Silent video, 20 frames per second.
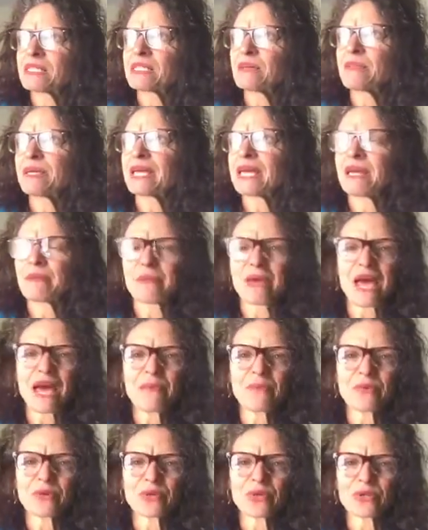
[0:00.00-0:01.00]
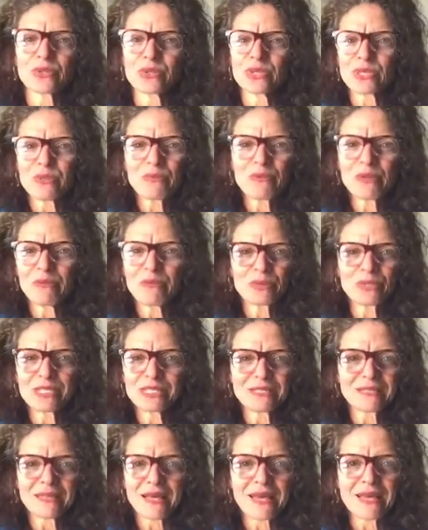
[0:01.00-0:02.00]
I became happier, some people
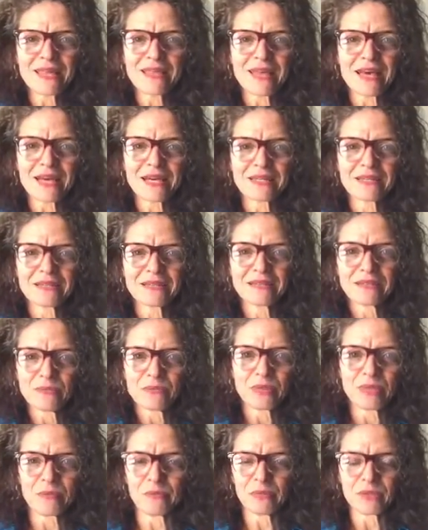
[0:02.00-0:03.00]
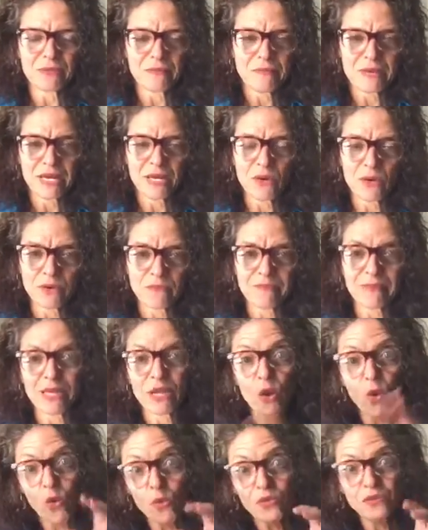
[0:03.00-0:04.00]
didn't like that. The people in my
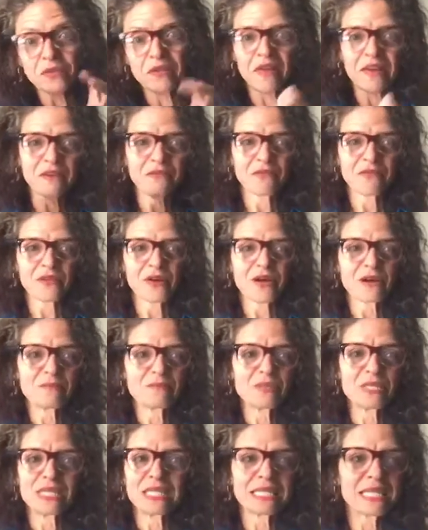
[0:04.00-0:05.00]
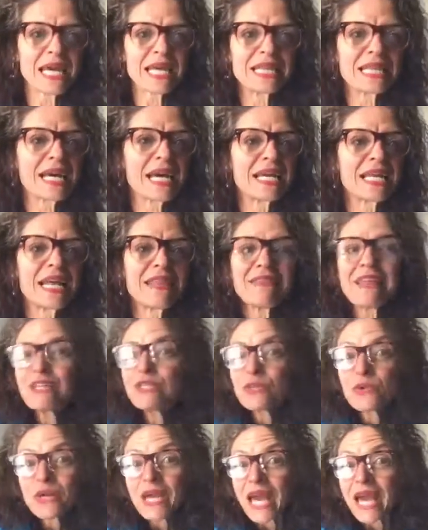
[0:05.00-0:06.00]
old life didn't like that. And
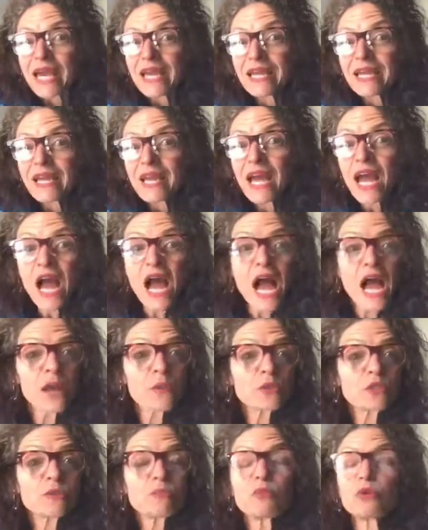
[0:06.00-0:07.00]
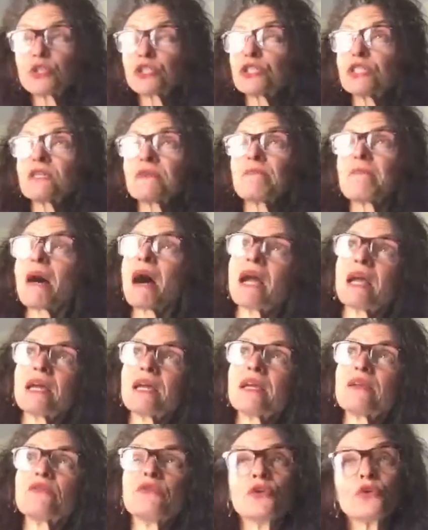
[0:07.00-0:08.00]
that's okay. I wasn't pushing
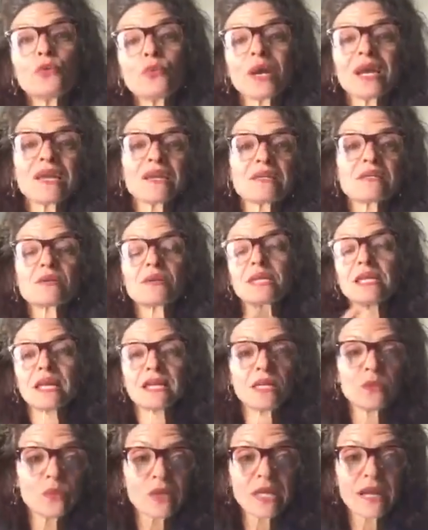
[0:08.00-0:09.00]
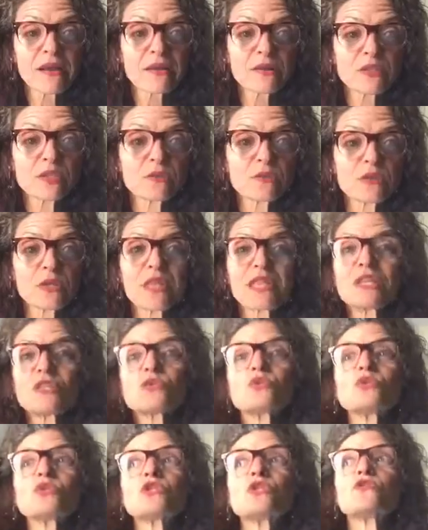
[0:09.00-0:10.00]
my new ways on anyone else.
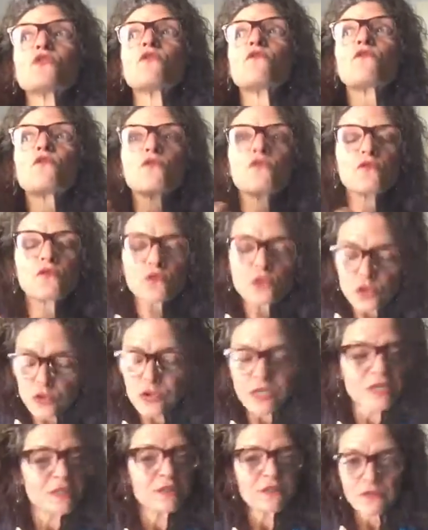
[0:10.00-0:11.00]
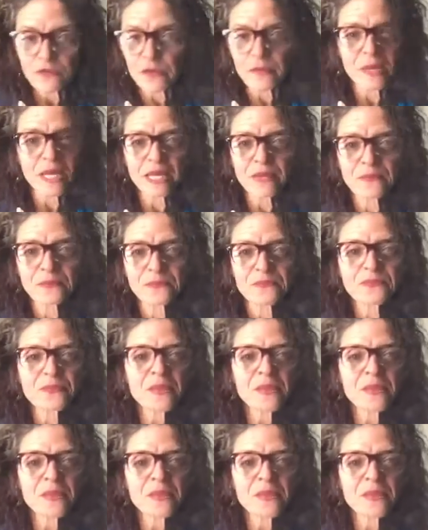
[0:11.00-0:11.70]
This was strictly for me.